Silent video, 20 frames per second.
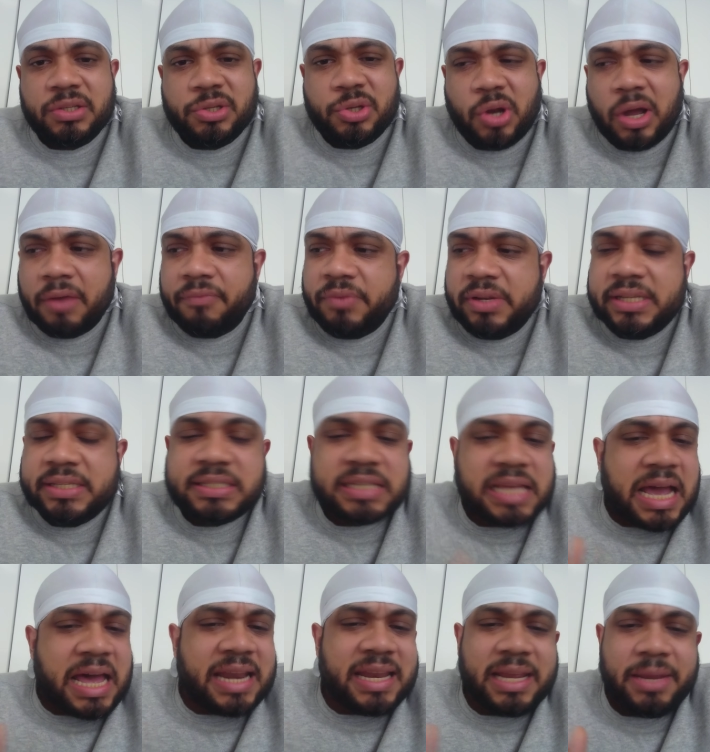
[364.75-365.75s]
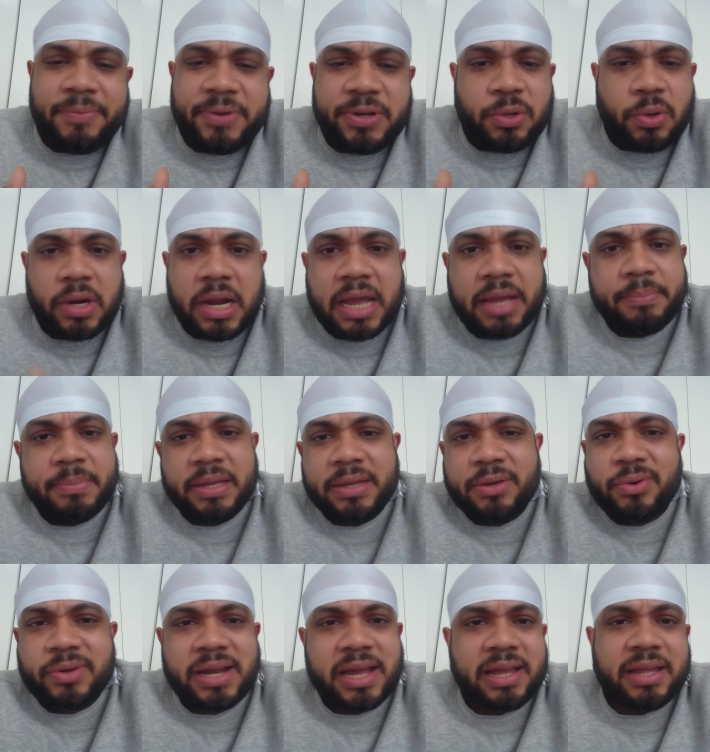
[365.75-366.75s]
You know, I'm really tired of hearing all that, man.
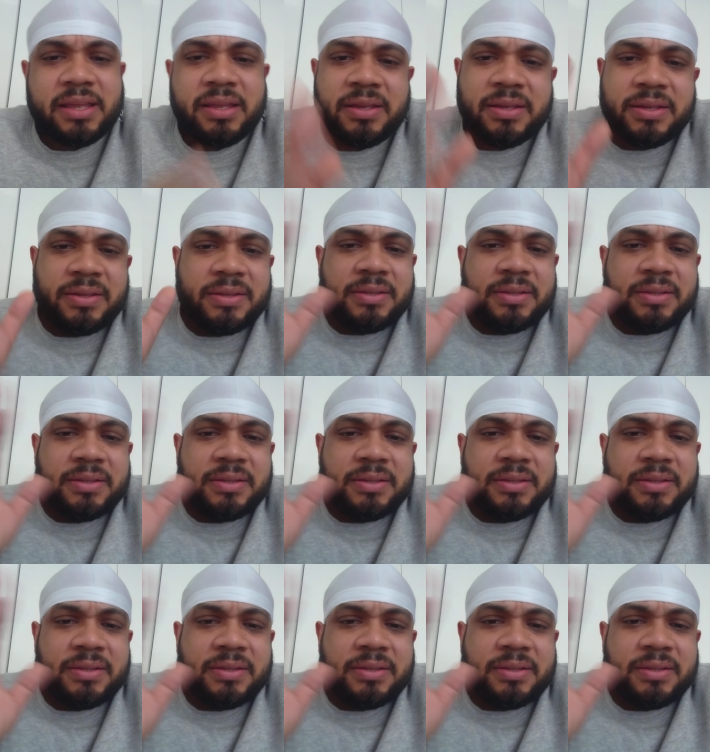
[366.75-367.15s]
All that